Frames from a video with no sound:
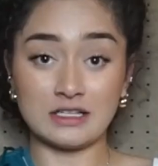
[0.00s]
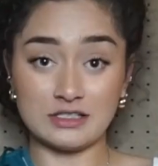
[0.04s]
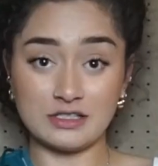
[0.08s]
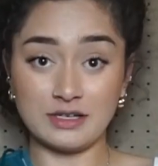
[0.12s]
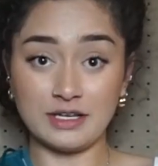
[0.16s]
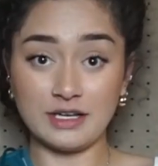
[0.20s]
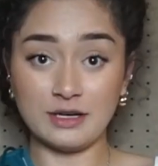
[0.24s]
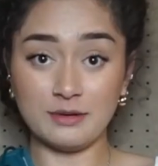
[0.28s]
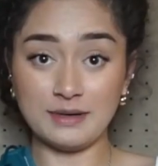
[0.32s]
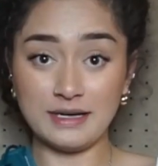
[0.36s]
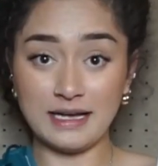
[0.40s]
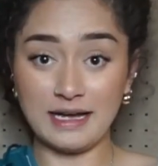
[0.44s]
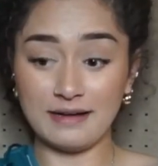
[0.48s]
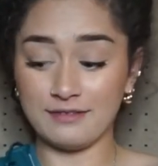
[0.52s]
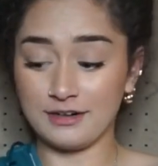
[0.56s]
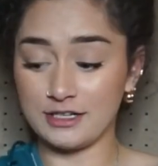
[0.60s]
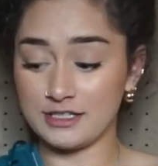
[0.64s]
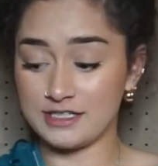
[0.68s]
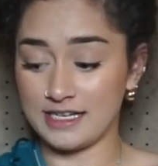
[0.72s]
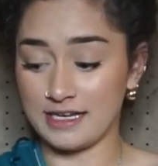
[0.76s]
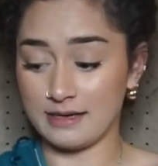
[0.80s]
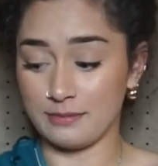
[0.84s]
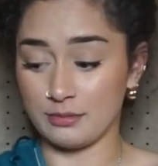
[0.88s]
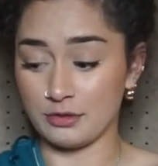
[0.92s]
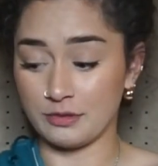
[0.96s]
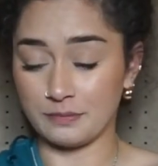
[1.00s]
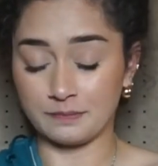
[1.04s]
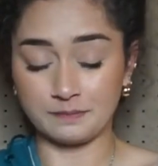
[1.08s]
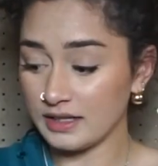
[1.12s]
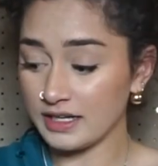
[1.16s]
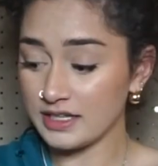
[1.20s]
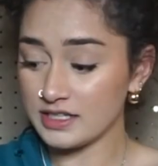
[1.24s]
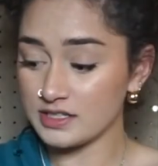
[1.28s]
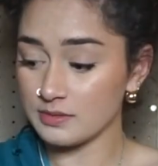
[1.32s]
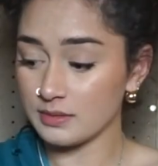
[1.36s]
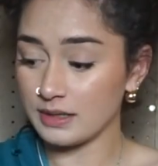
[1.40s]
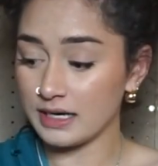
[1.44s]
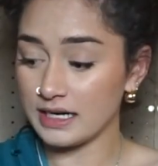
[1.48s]
So here we have our table.
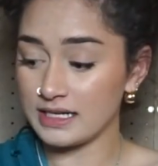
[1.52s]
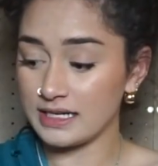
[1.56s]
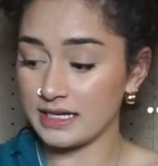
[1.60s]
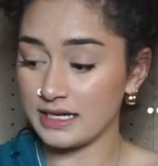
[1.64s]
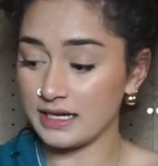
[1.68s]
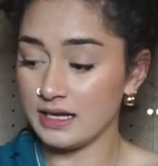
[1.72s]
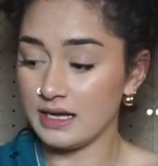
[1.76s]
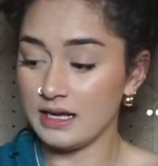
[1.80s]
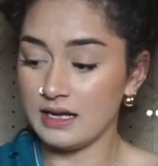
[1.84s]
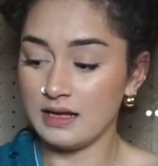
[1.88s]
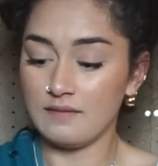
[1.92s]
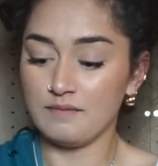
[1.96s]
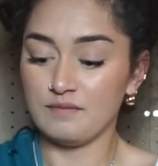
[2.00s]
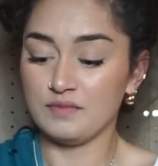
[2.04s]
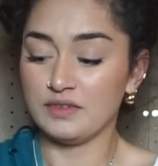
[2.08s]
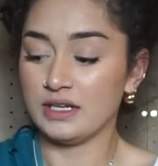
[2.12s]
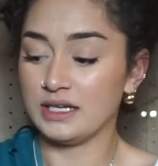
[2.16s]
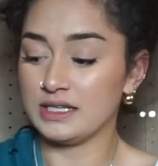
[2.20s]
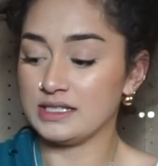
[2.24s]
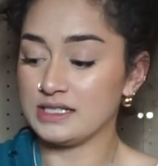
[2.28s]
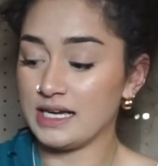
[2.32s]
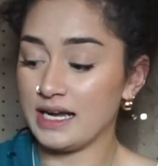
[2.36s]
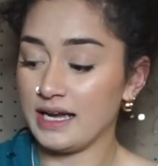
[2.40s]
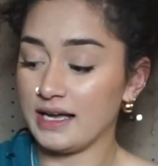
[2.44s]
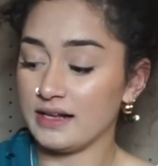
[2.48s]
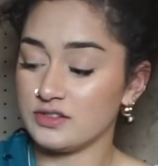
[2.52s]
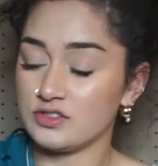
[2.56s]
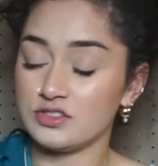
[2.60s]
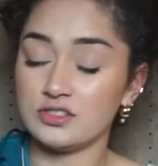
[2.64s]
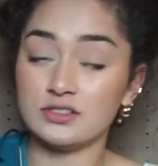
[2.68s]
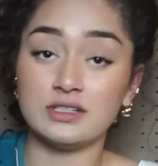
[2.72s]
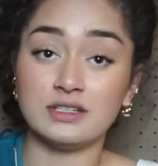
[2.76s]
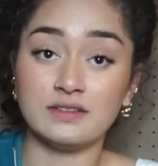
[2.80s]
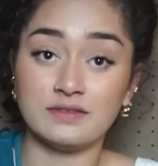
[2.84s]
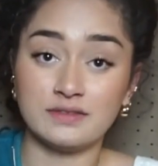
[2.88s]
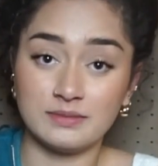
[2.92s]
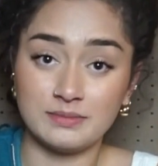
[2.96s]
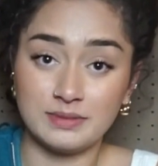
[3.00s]
Next, what I did is I had 2
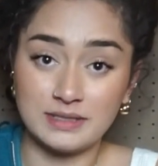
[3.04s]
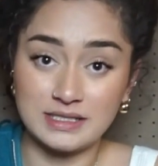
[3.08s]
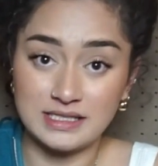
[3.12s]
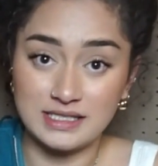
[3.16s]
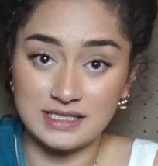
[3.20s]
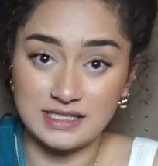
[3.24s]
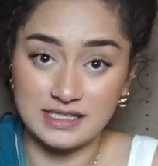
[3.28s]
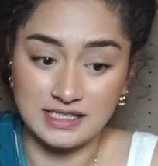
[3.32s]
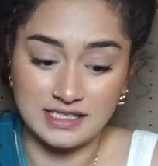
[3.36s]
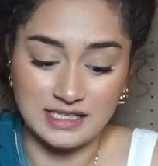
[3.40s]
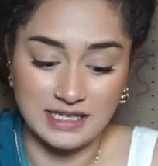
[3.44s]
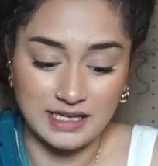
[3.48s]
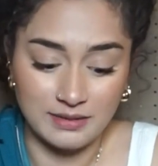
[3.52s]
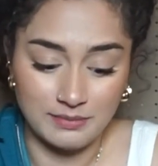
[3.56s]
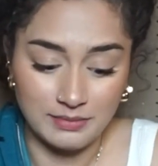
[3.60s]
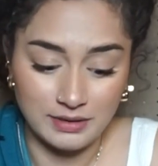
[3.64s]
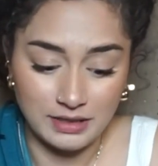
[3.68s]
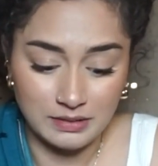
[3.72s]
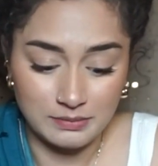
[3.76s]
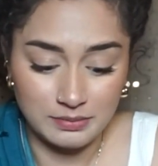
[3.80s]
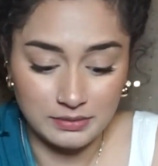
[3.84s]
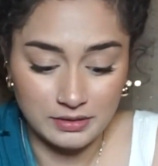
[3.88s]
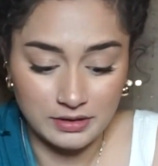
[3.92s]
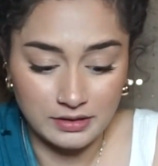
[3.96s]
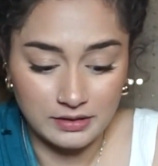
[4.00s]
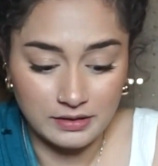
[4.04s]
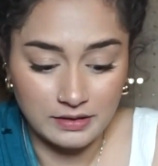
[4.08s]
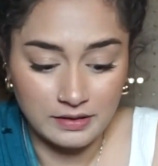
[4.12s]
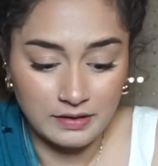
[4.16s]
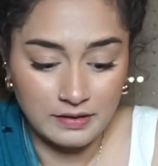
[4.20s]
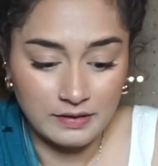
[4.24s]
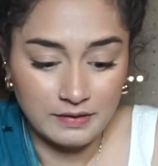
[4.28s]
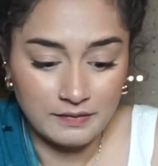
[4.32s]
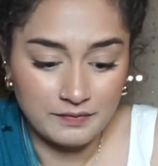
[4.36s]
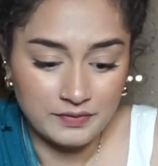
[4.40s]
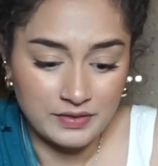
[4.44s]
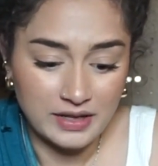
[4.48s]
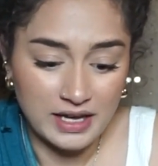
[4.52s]
different pieces of sandpaper.
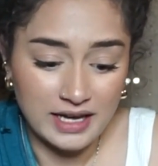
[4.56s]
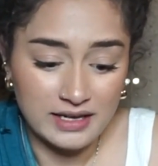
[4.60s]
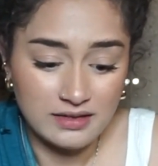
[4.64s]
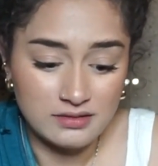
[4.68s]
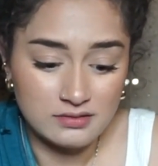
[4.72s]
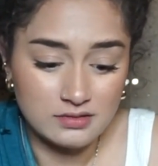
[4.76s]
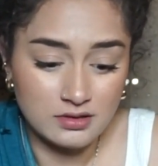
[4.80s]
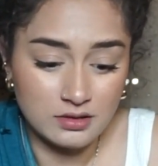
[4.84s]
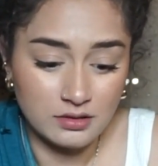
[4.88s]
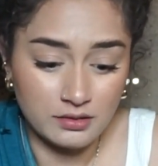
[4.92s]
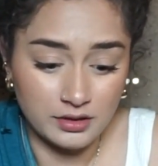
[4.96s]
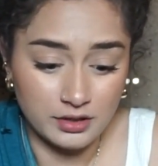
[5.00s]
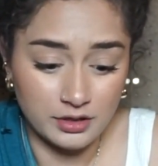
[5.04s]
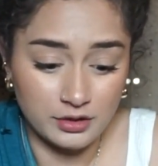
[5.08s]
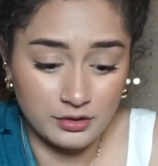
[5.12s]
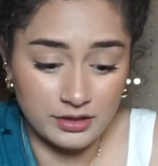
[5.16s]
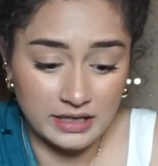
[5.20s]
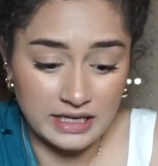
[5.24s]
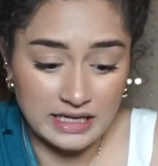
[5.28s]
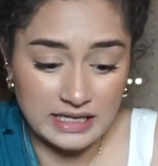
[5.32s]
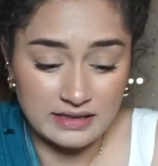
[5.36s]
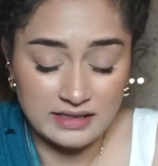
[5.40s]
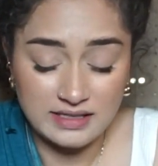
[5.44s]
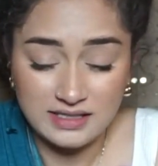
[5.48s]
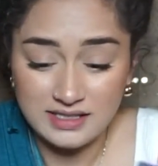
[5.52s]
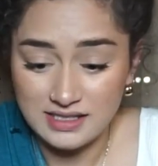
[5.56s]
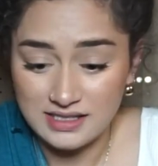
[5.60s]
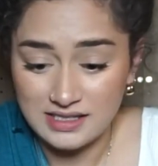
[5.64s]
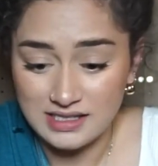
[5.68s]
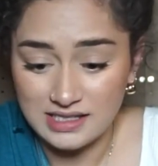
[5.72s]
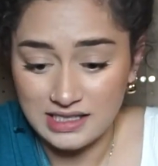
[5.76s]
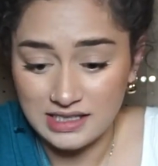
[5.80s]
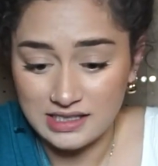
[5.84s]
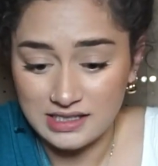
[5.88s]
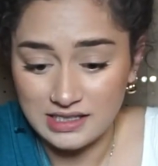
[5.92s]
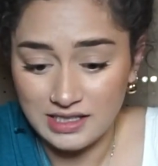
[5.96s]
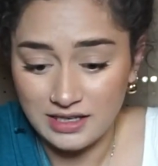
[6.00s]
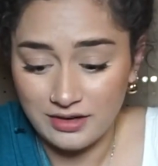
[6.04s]
I don't know the grit. This is
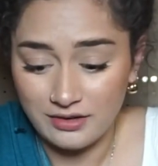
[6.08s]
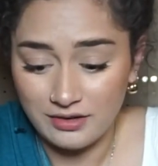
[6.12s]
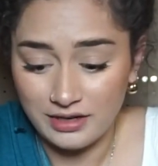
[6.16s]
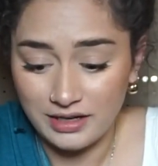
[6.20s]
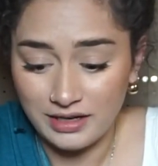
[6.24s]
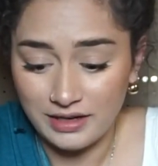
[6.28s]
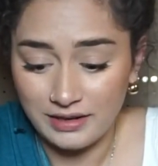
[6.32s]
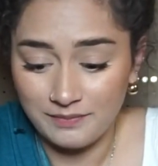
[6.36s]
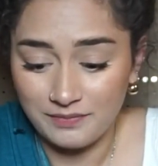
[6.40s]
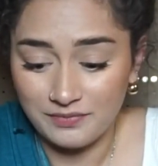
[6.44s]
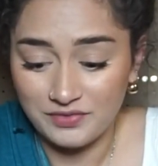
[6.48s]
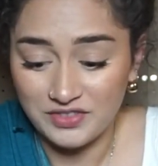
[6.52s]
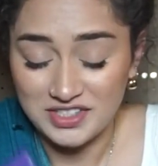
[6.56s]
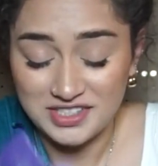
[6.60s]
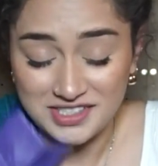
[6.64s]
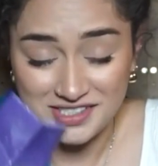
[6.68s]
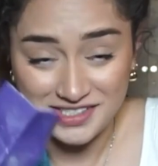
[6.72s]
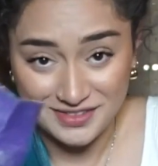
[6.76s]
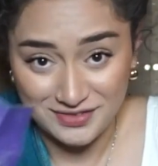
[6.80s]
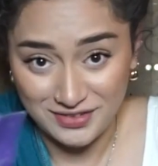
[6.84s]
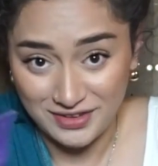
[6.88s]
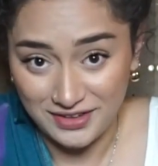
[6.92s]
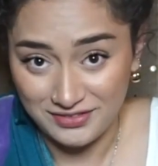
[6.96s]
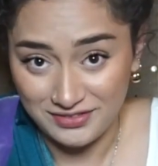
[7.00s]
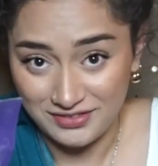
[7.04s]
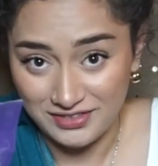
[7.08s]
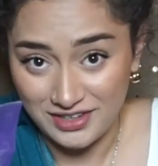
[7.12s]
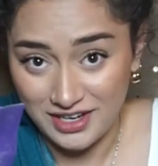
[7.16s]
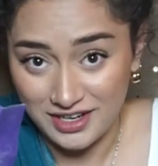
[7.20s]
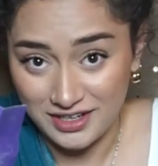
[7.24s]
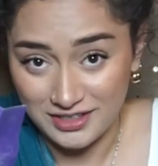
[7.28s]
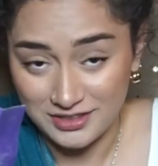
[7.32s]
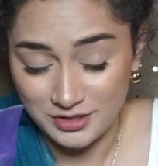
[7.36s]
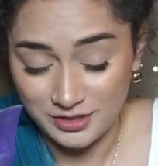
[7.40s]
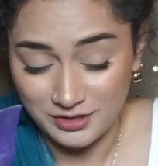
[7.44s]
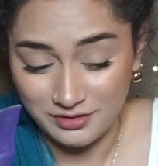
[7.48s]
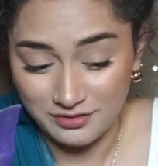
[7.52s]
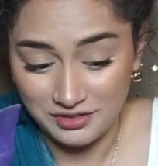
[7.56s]
60 grit and this is
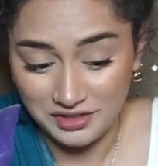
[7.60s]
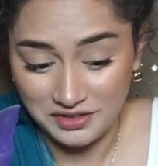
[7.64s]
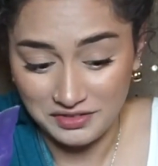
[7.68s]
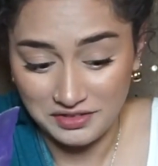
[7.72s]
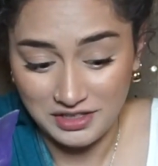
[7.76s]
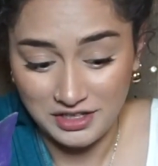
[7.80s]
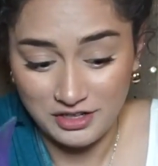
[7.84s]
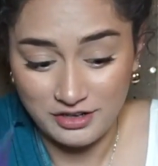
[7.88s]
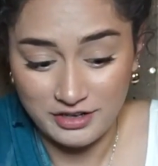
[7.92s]
150